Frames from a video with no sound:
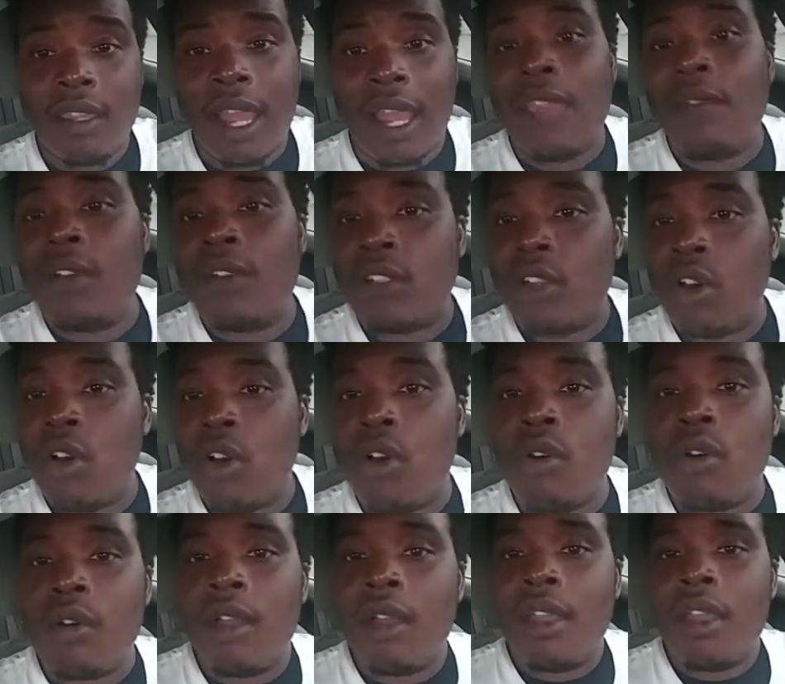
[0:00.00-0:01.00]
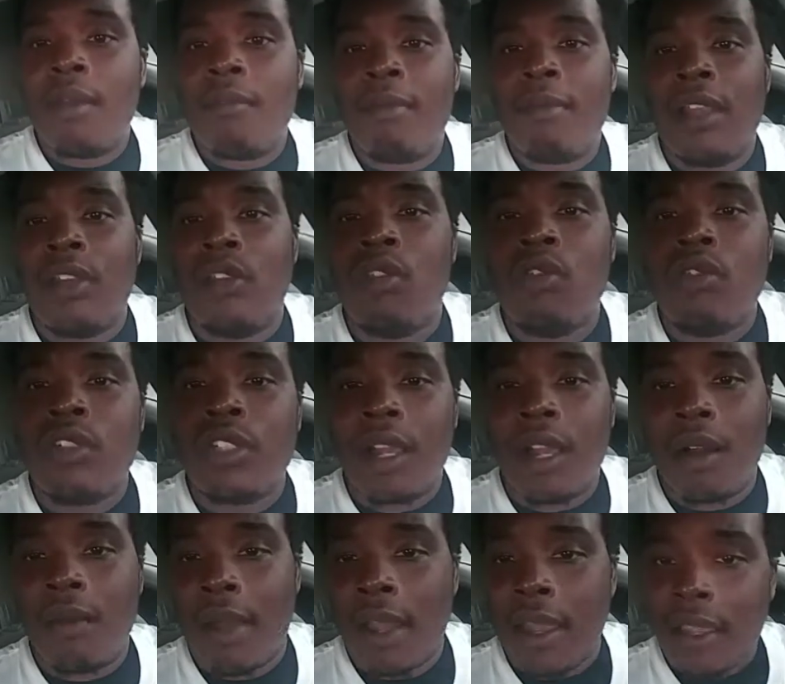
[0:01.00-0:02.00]
I even told my new
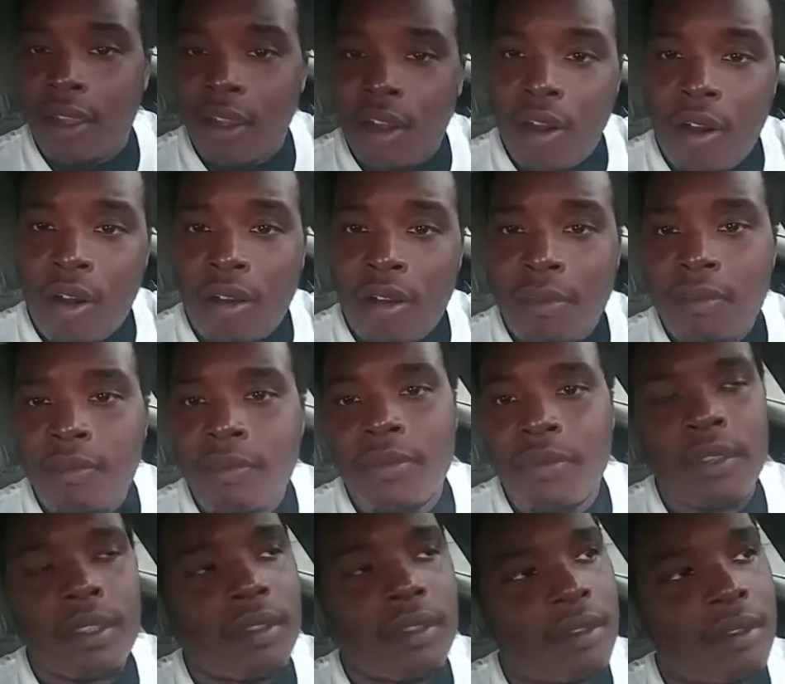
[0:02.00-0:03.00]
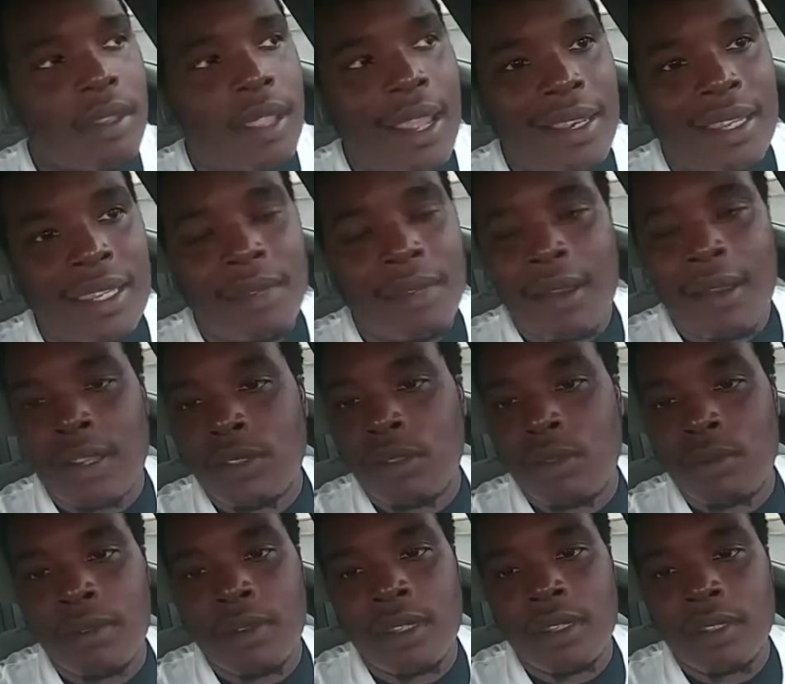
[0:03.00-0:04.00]
job, I called him, I need about two
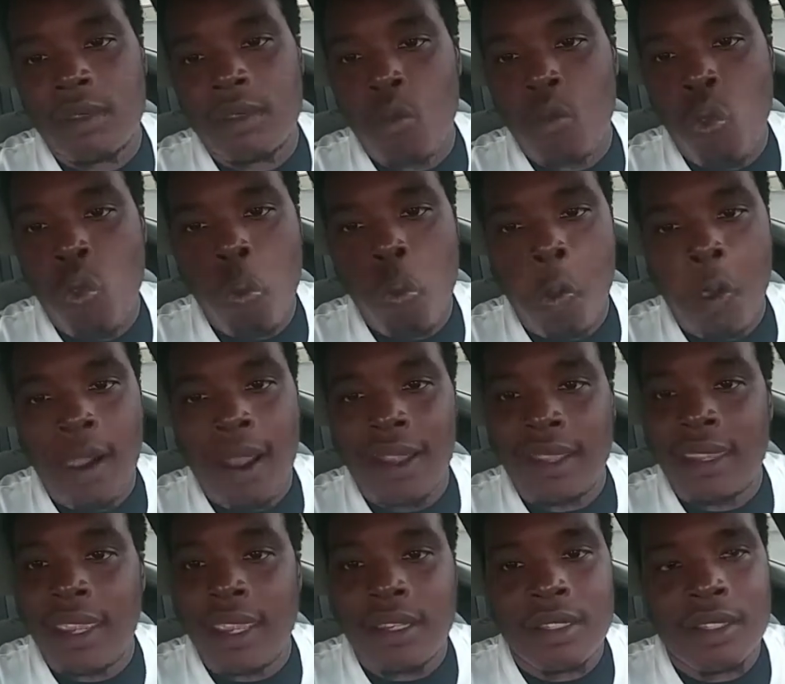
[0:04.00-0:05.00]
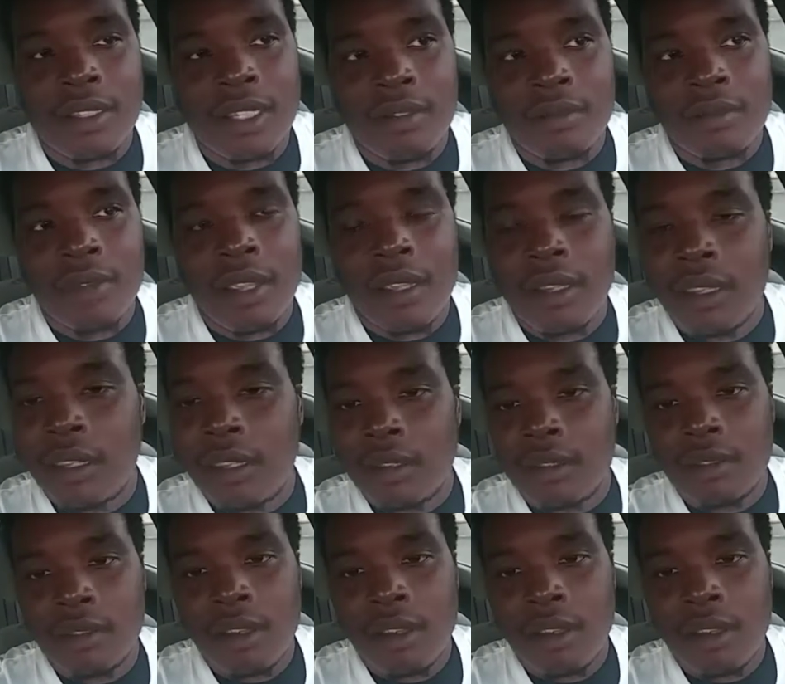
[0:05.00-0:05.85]
weeks. I can't just leave him like that.